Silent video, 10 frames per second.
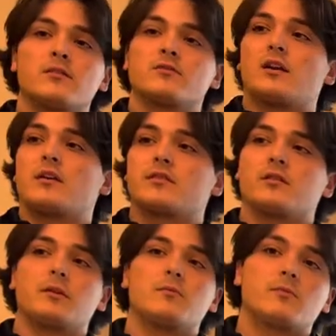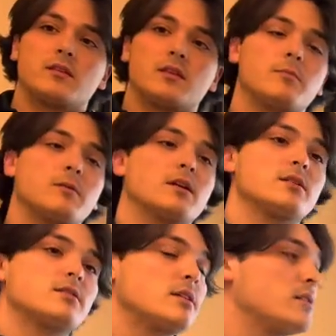So that's going to be the
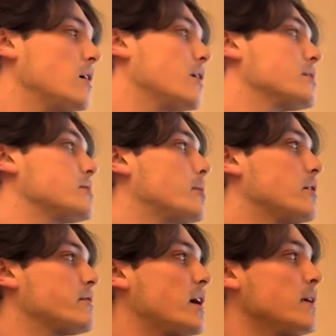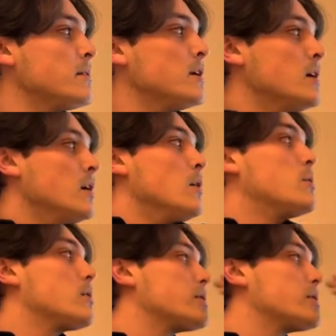biggest and the hardest part of that. We'll